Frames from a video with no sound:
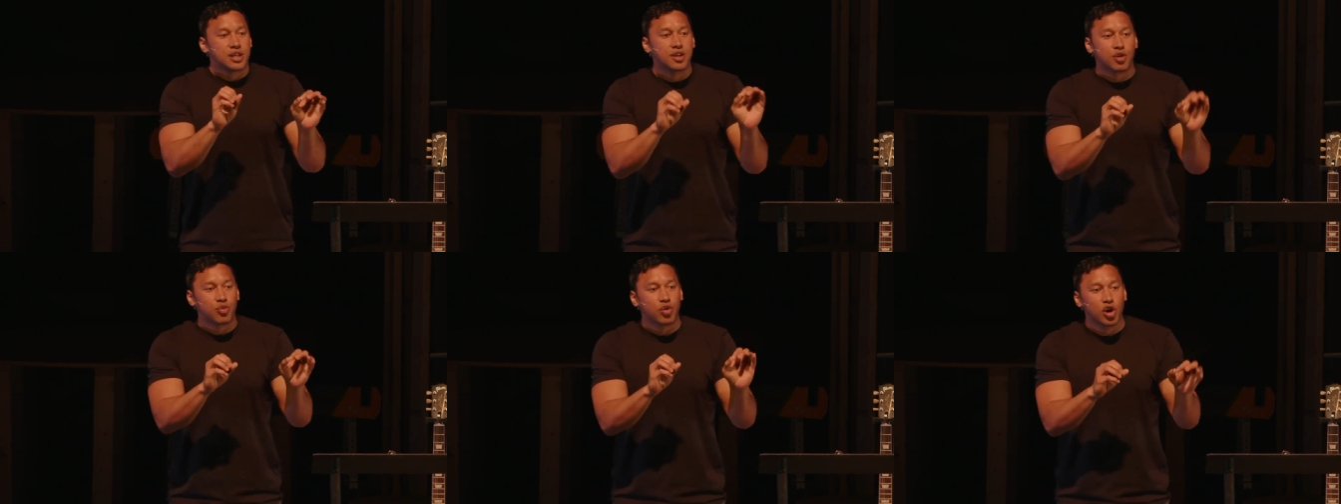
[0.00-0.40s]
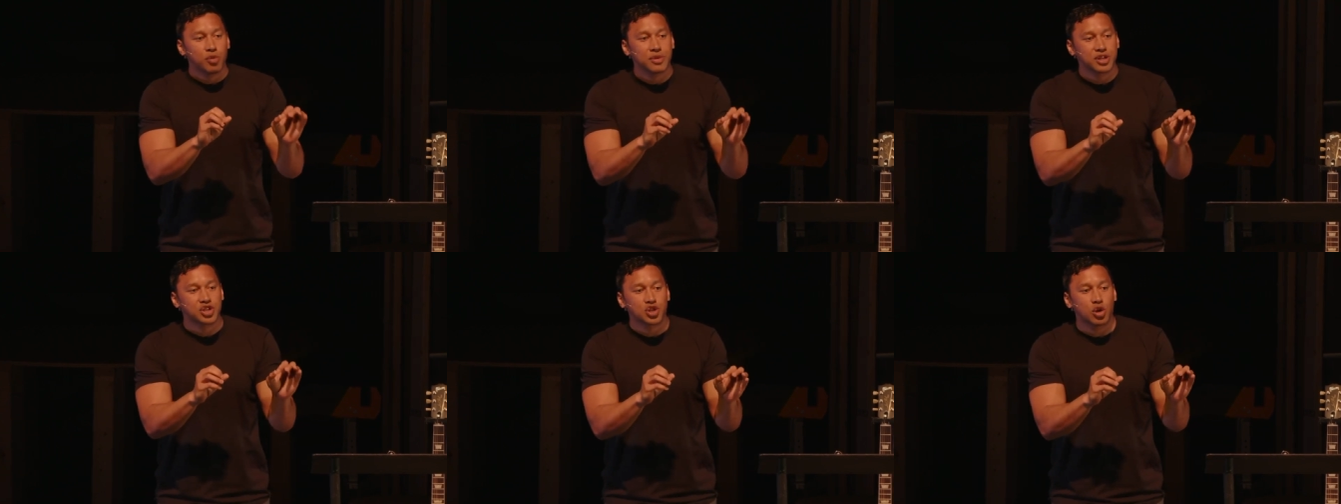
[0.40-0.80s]
The
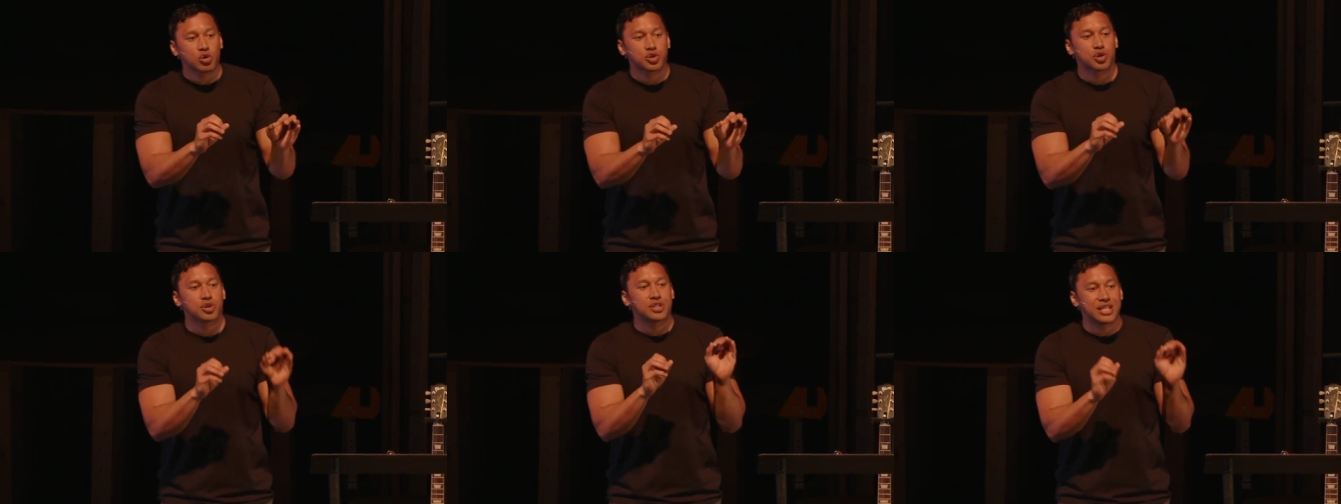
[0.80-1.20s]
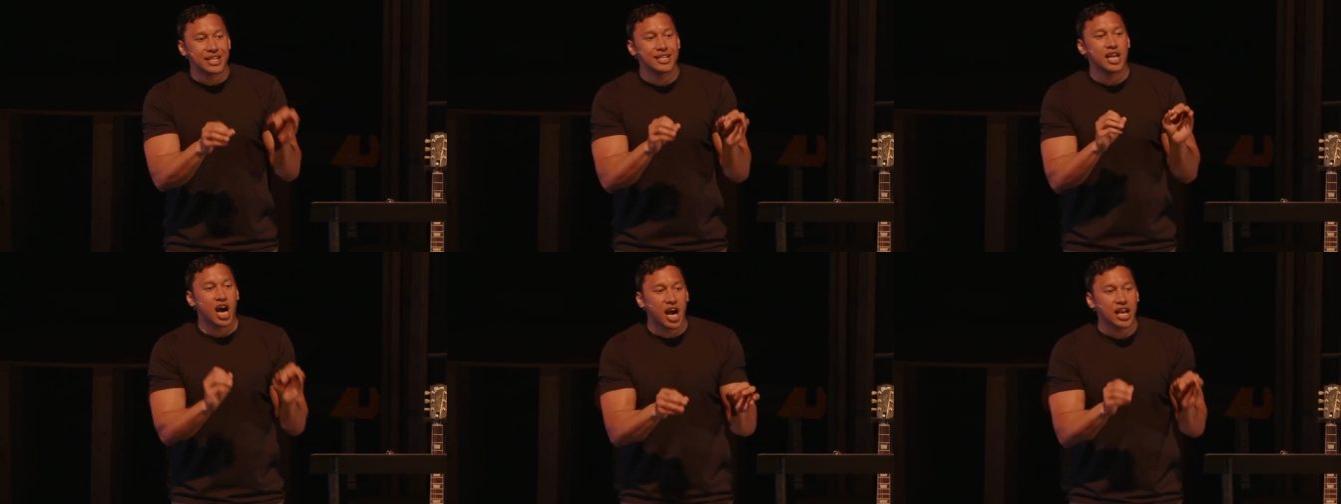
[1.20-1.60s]
Roman soldier
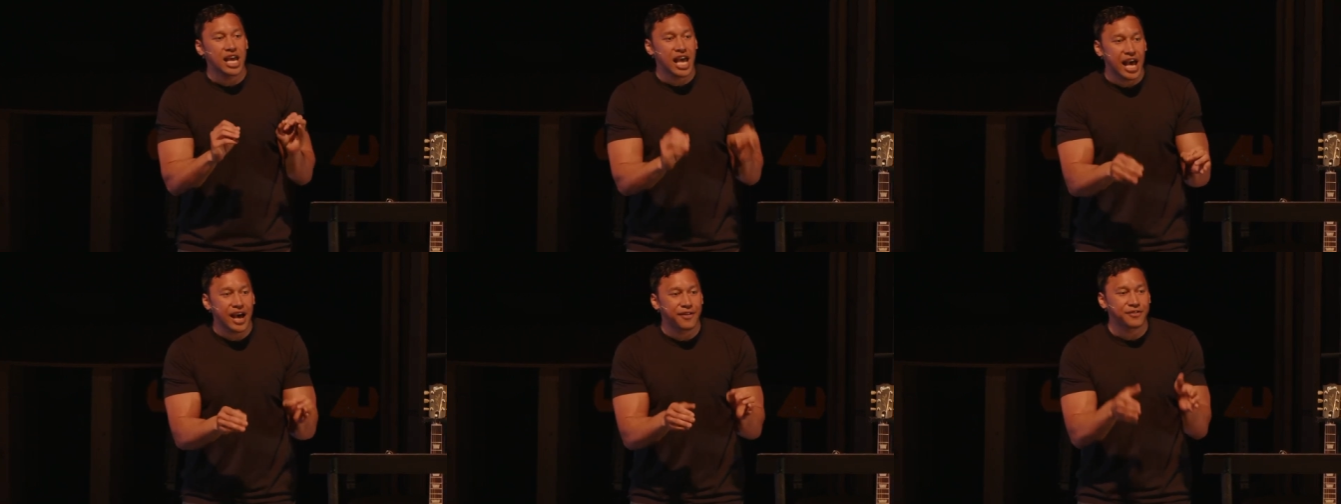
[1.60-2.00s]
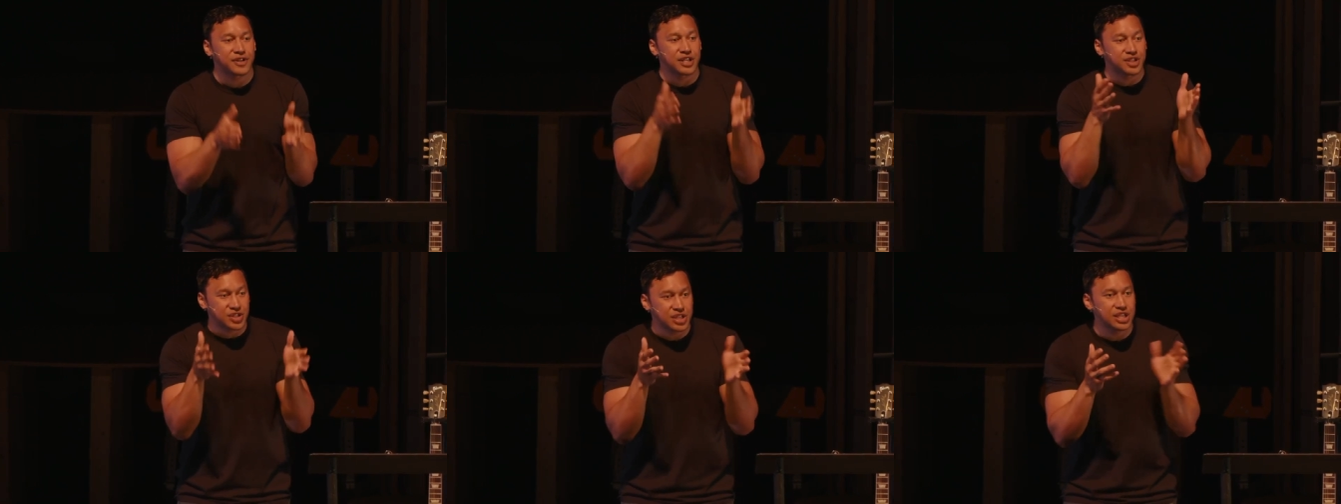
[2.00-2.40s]
did not have
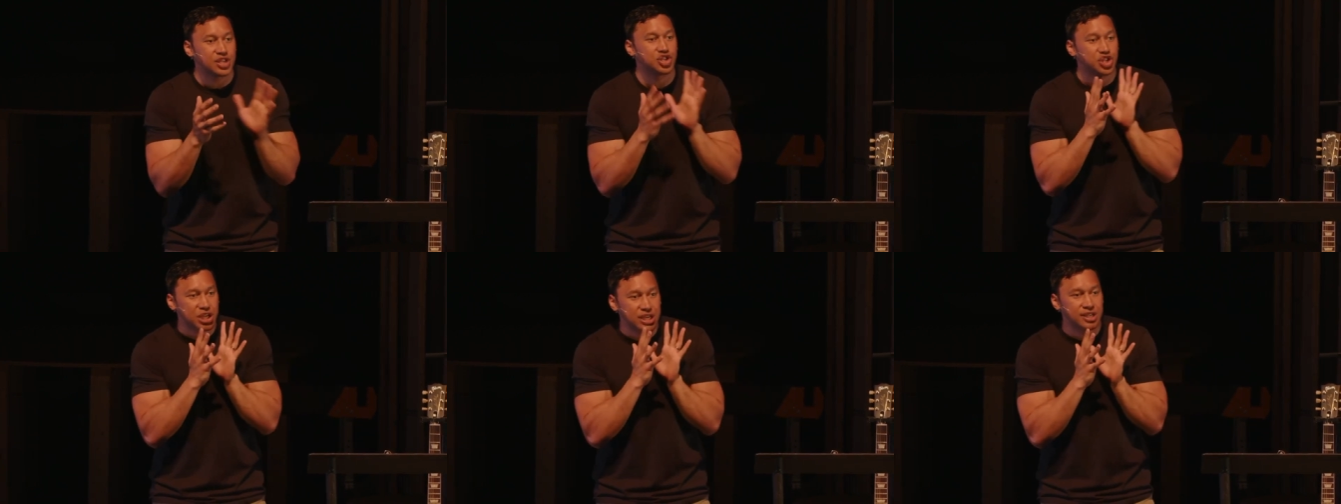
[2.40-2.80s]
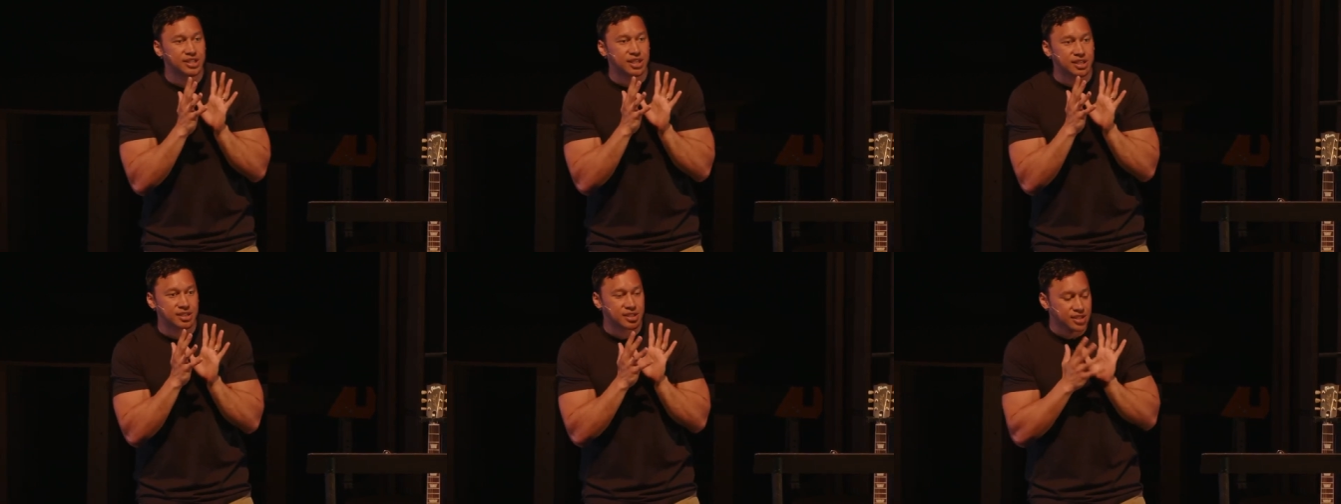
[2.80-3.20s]
to see
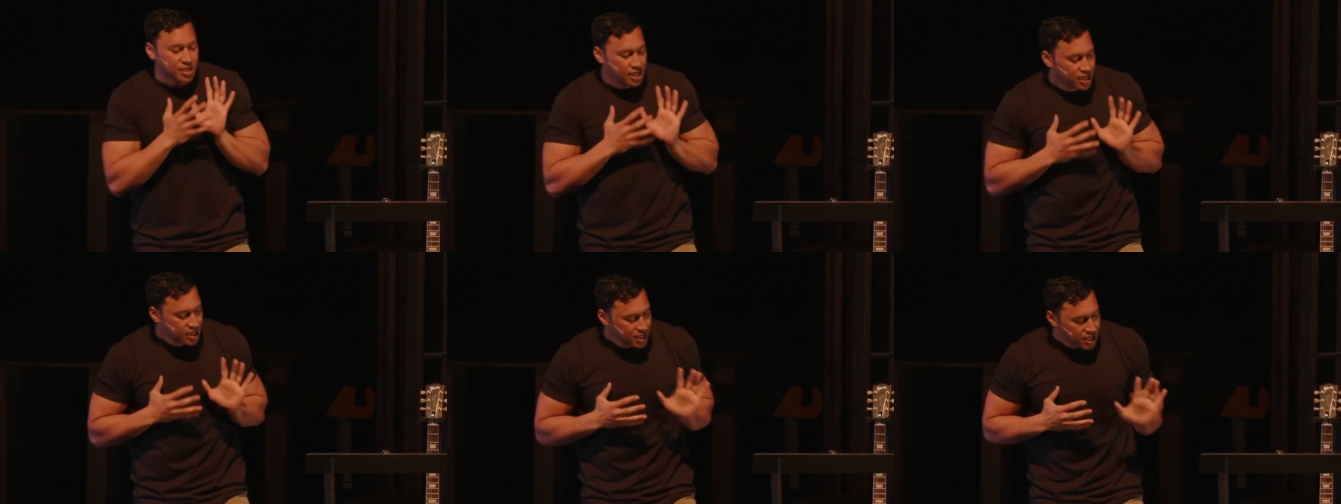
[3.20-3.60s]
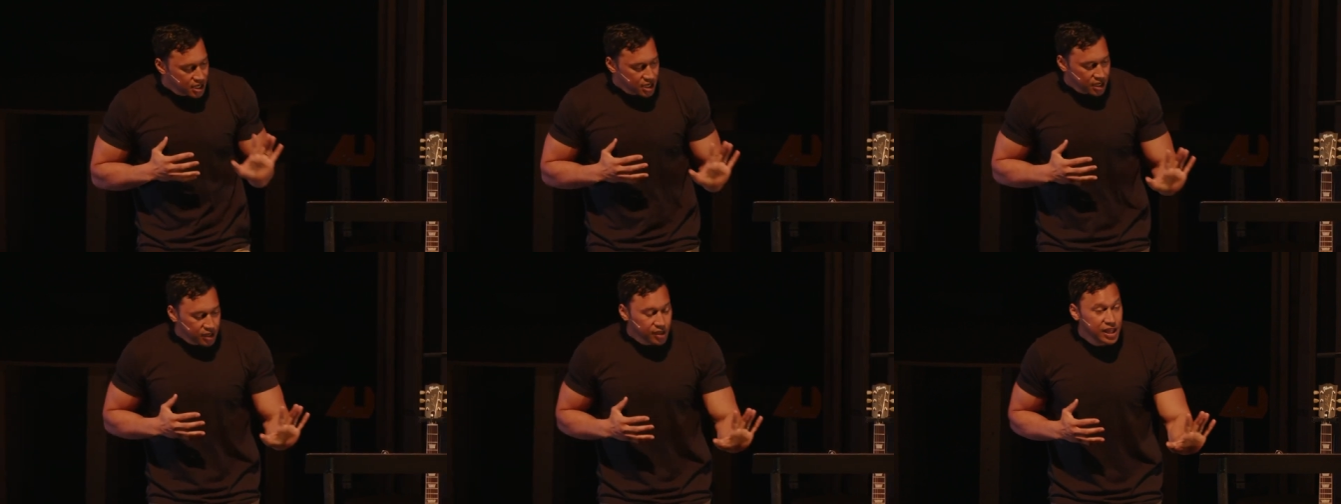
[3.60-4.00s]
Jesus
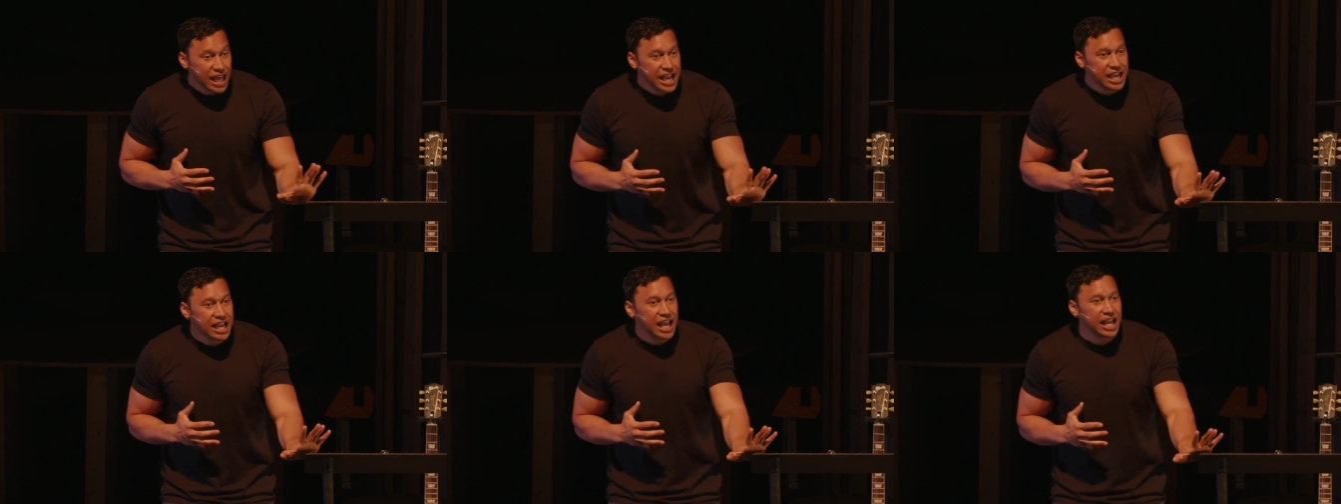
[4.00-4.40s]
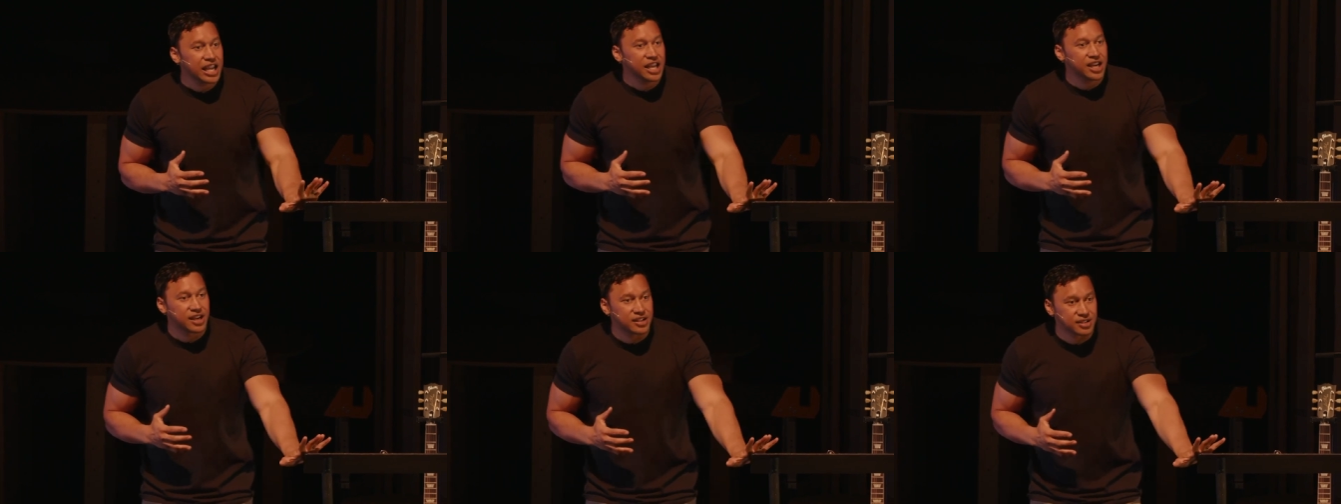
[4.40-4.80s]
lay
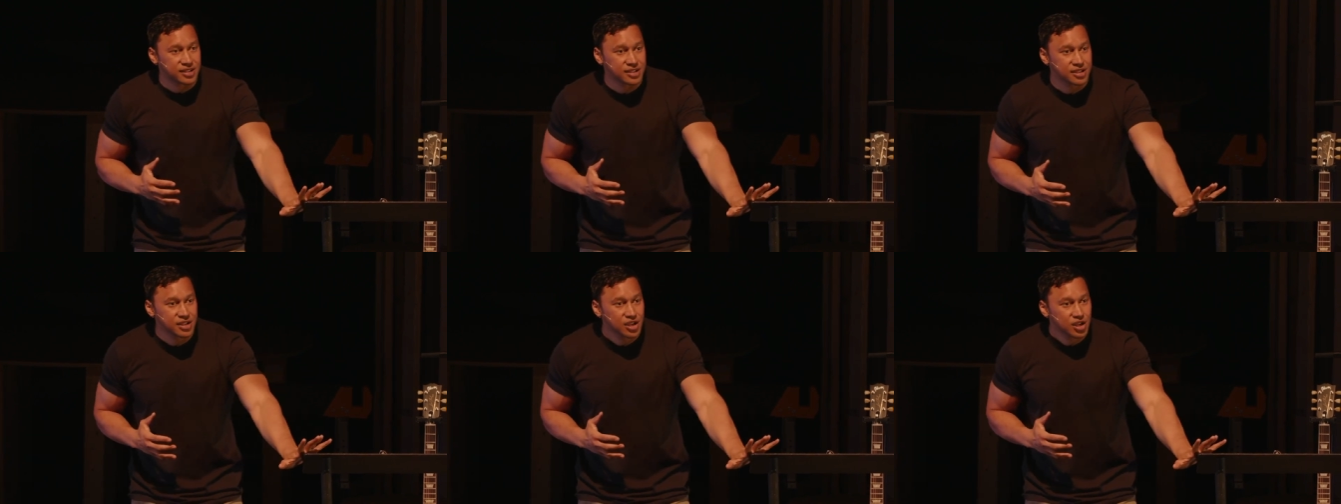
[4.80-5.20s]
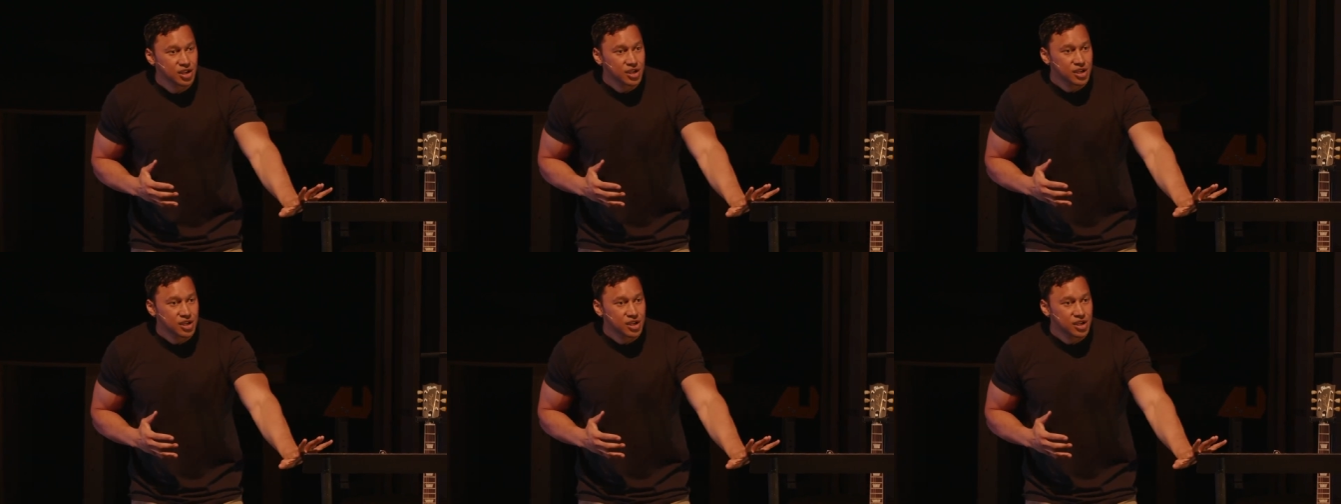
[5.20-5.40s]
hands